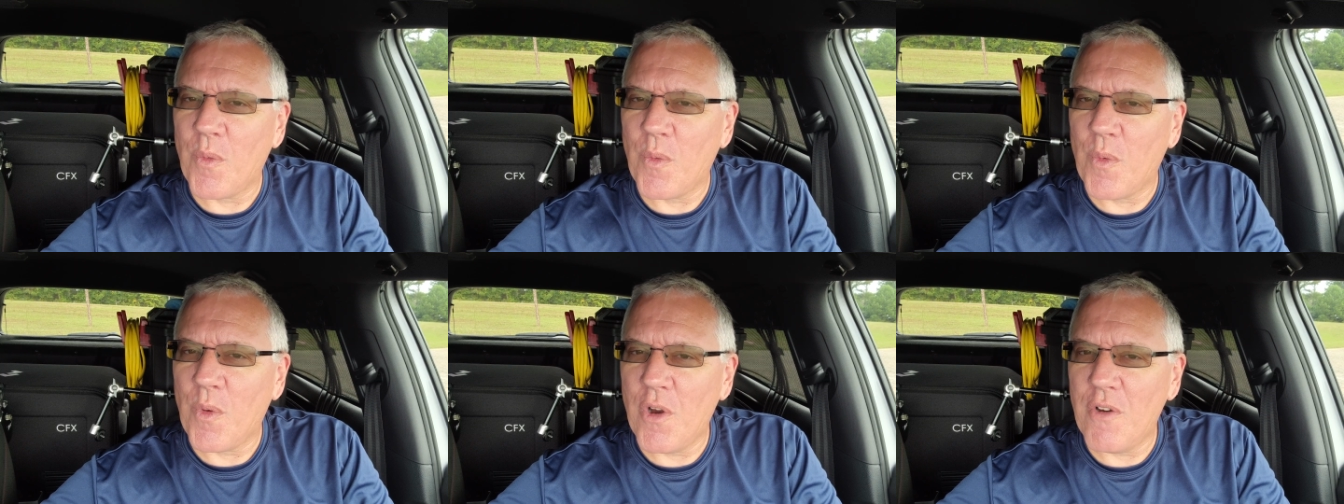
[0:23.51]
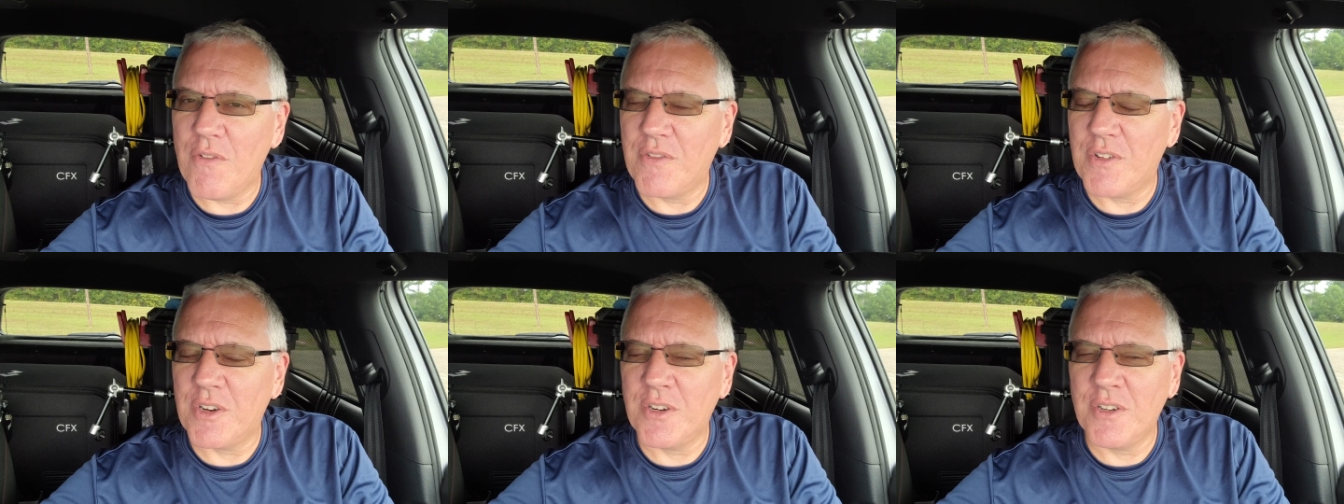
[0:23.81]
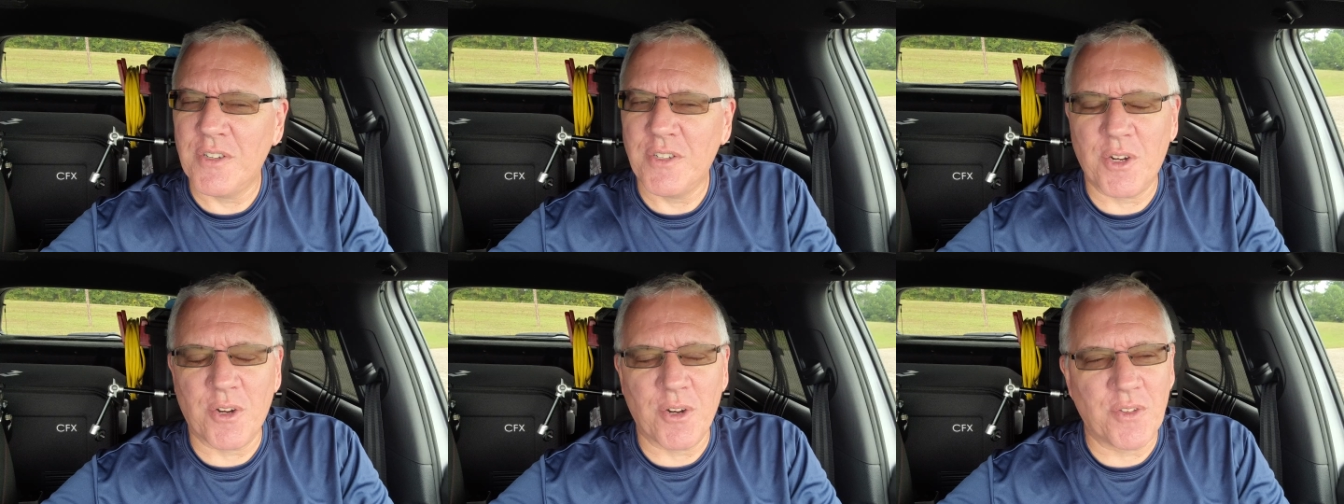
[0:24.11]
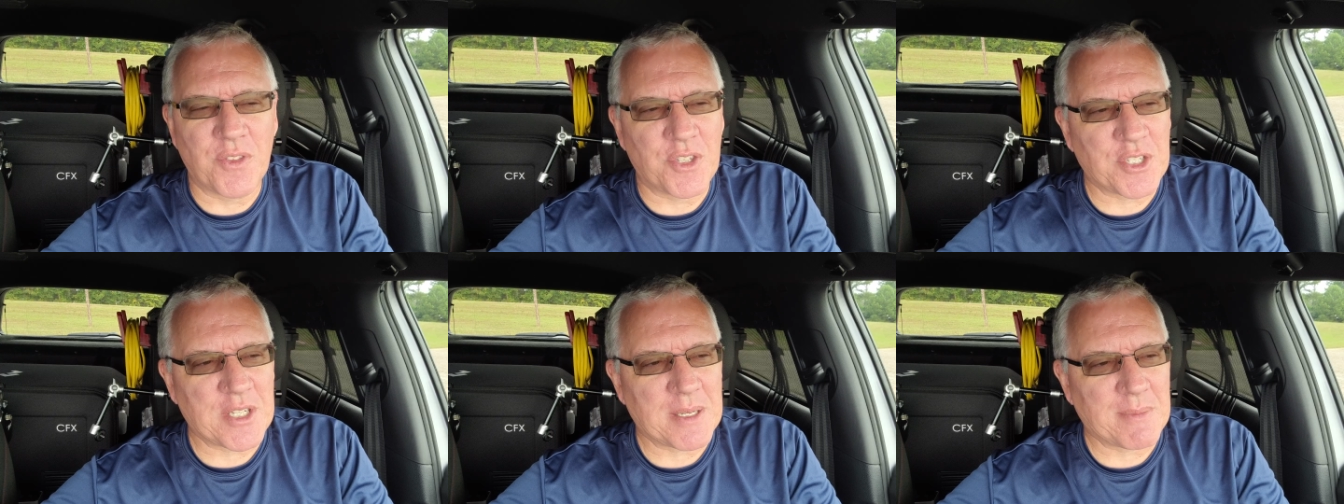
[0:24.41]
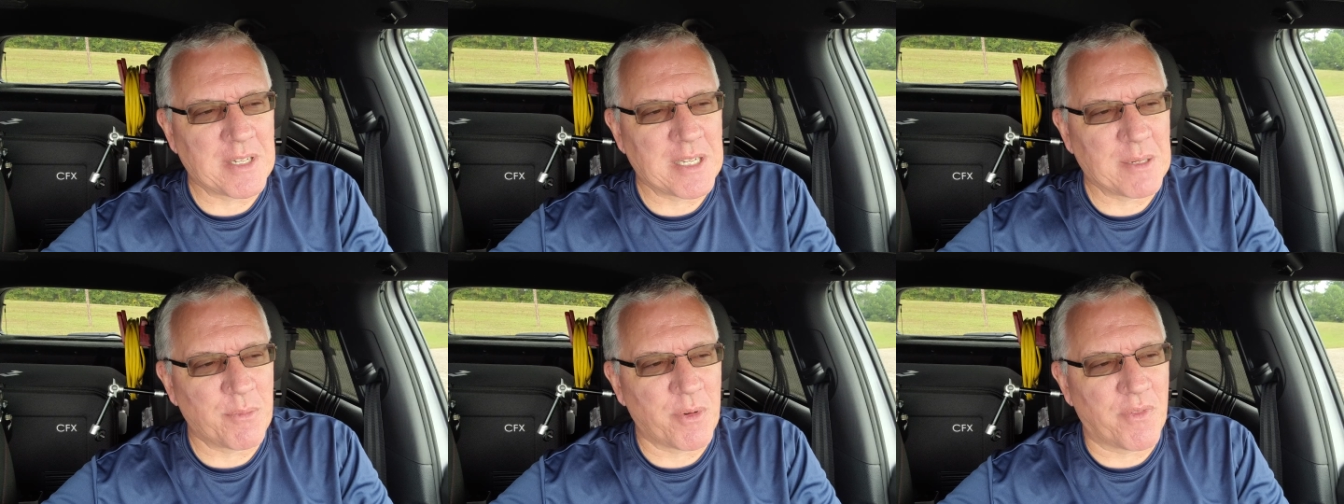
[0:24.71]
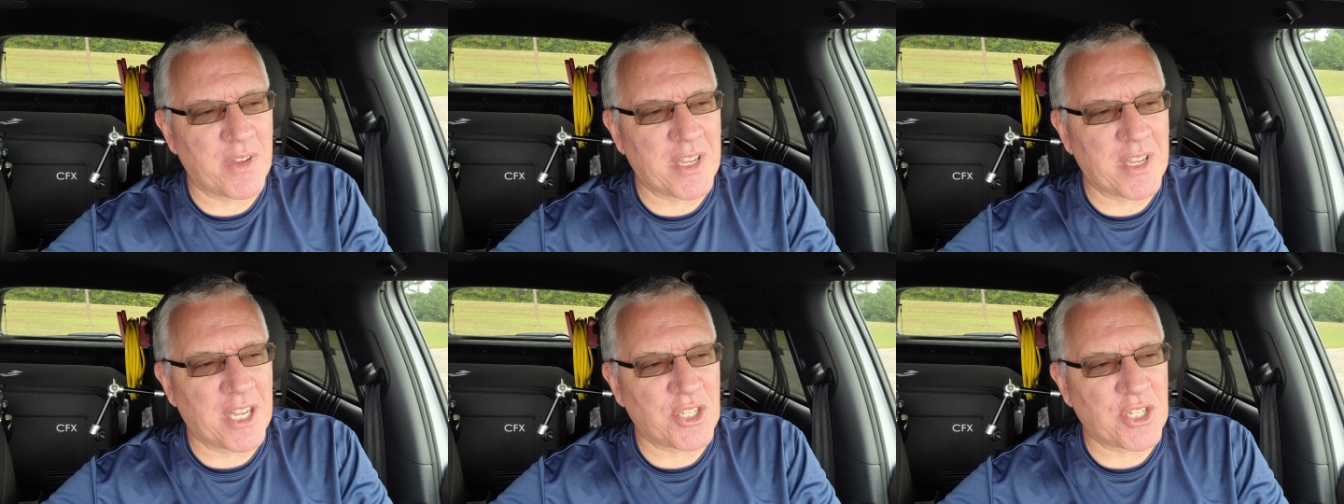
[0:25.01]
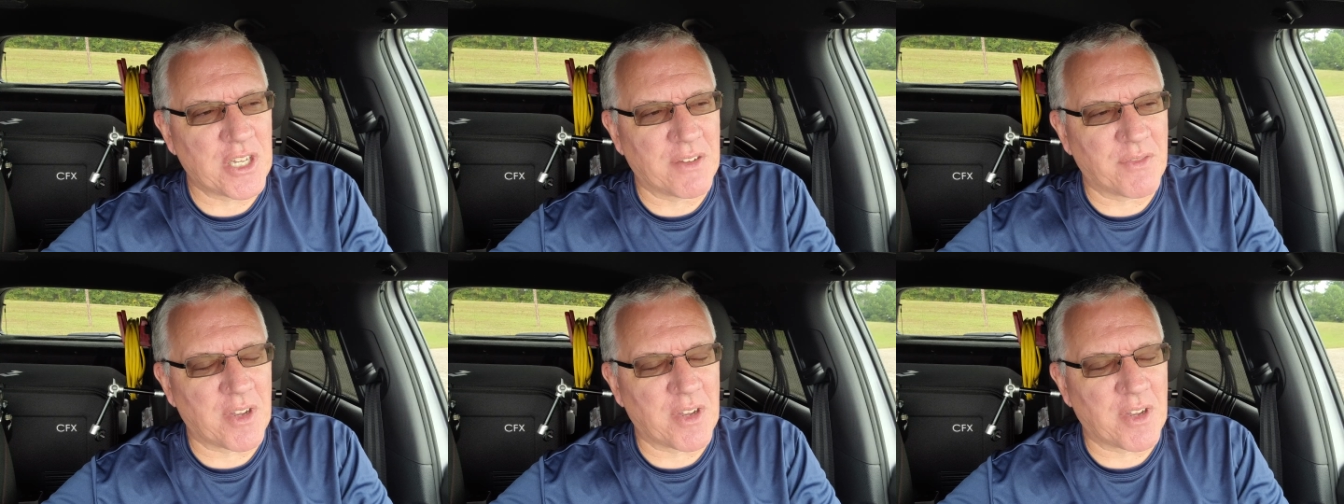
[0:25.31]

Rover. During the September VHF